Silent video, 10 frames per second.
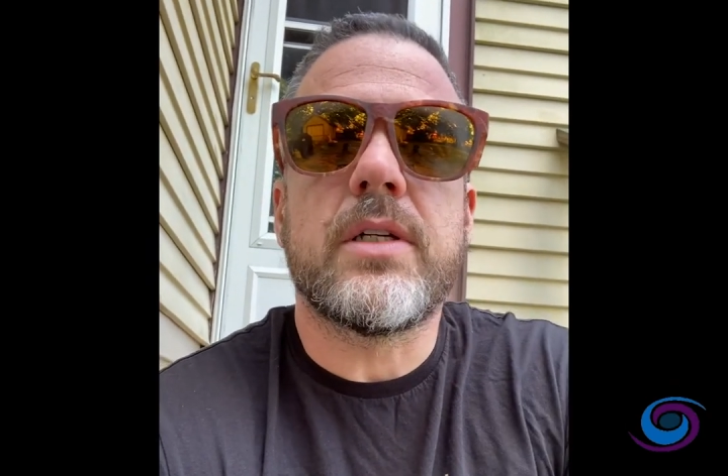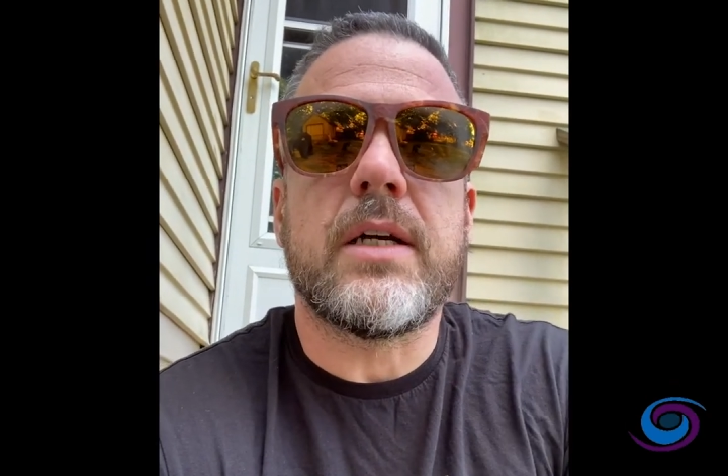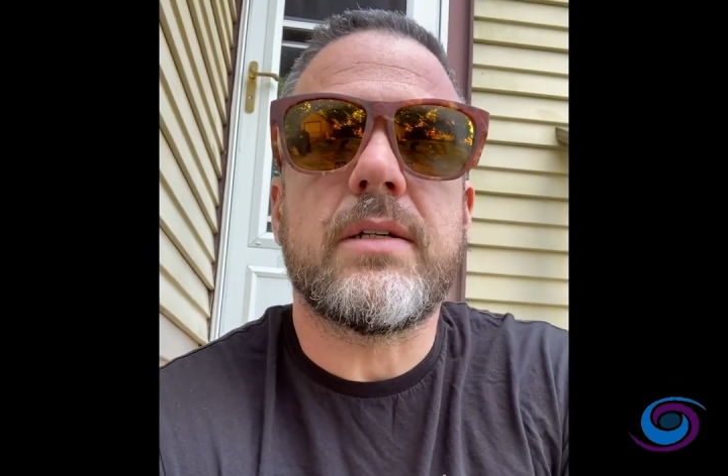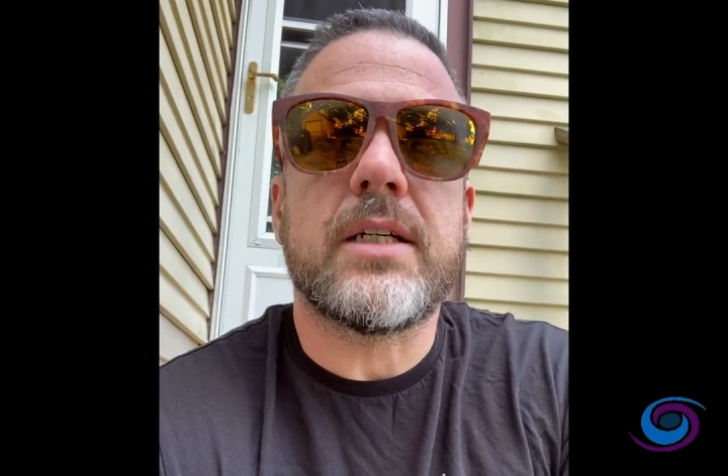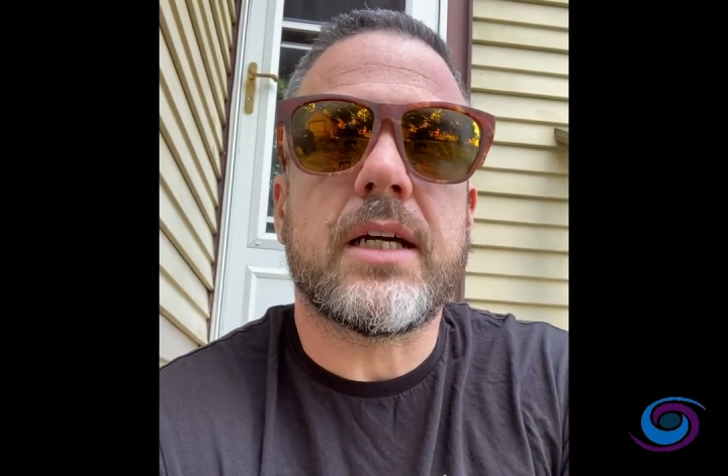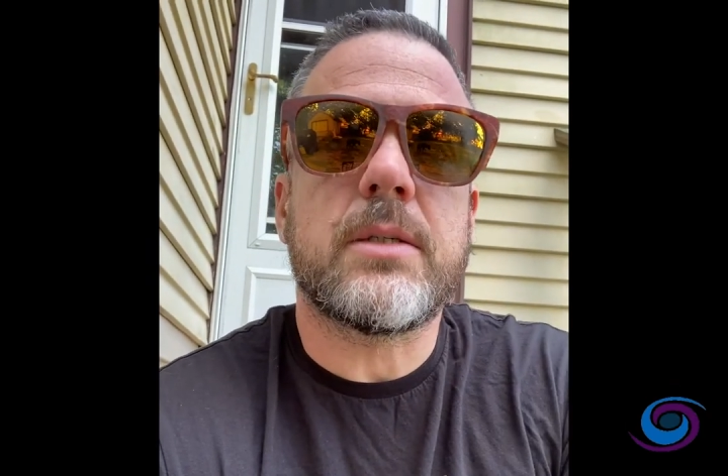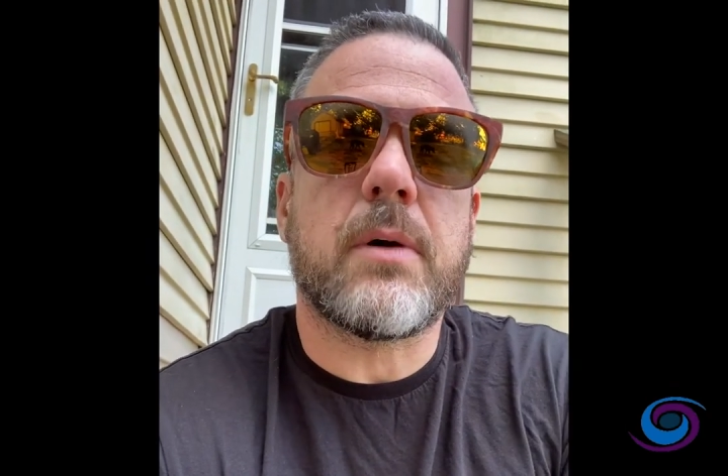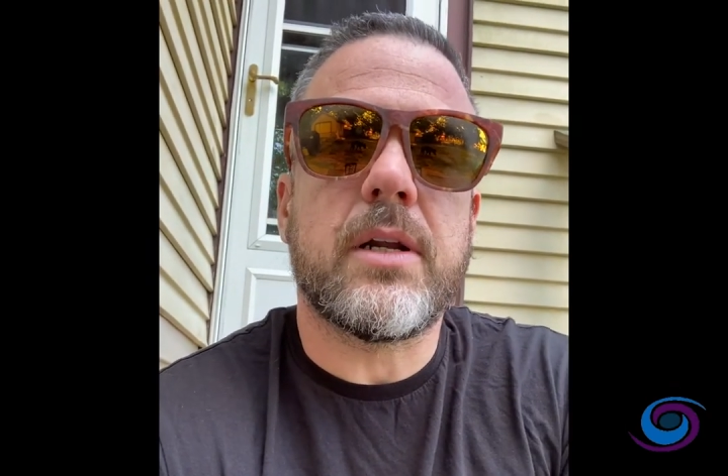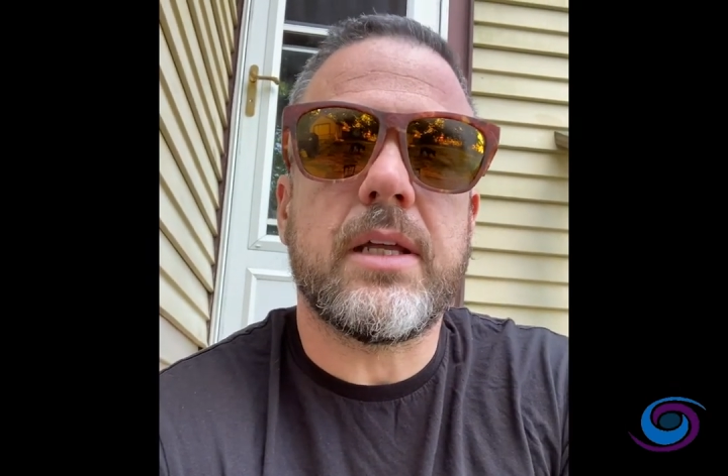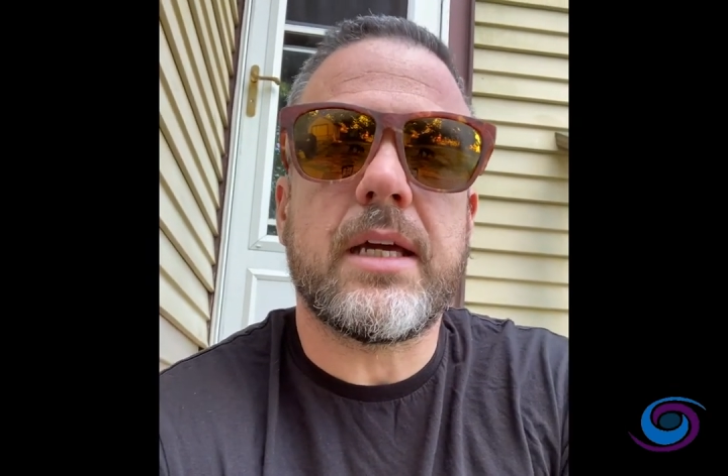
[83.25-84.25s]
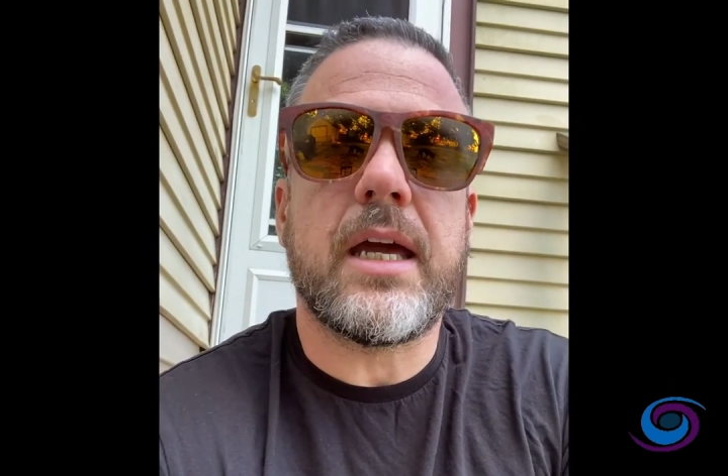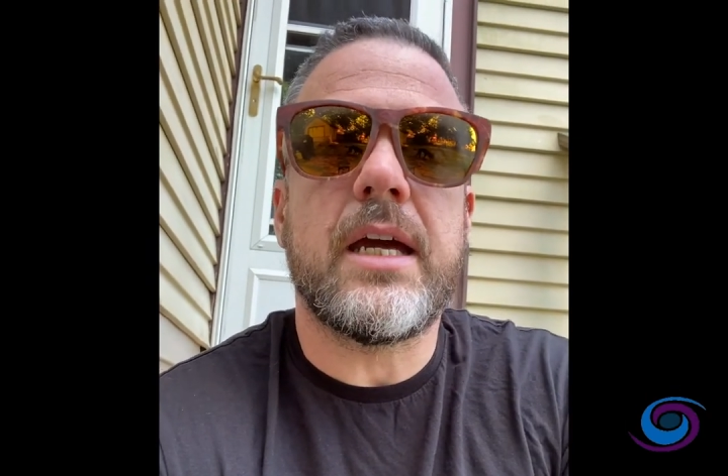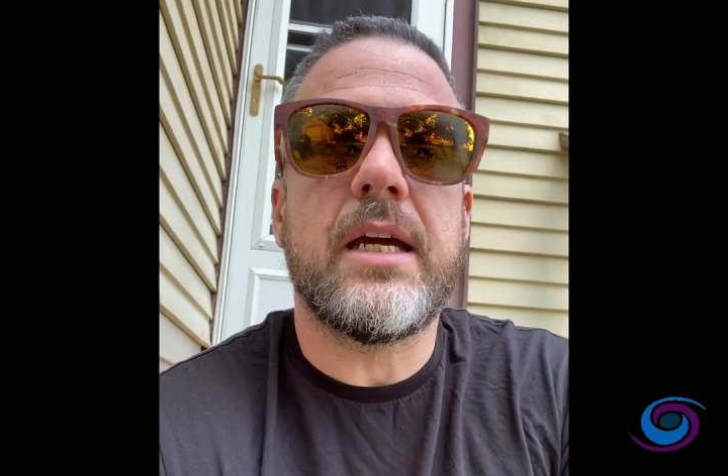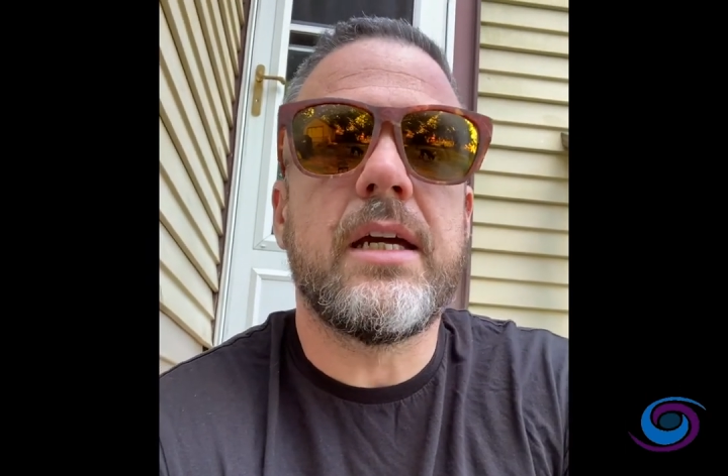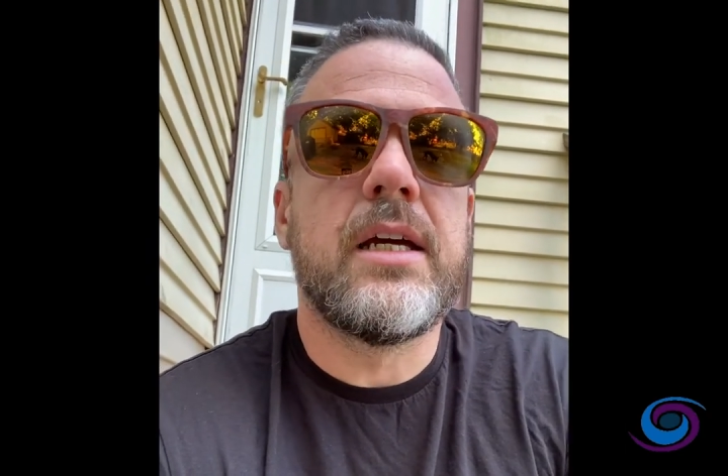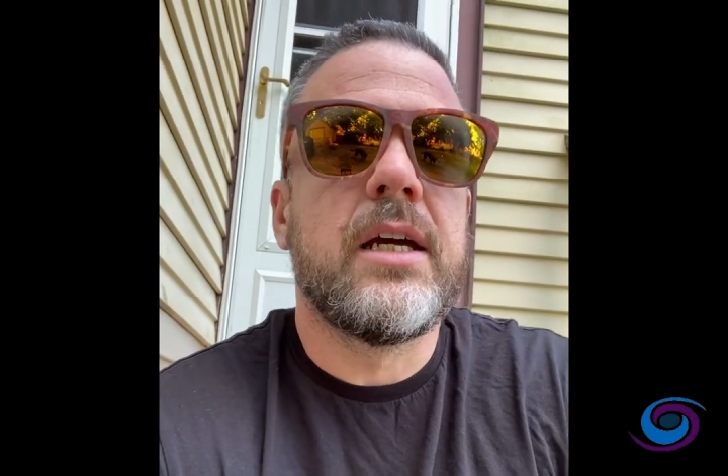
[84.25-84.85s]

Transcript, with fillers: same sex, part of the gay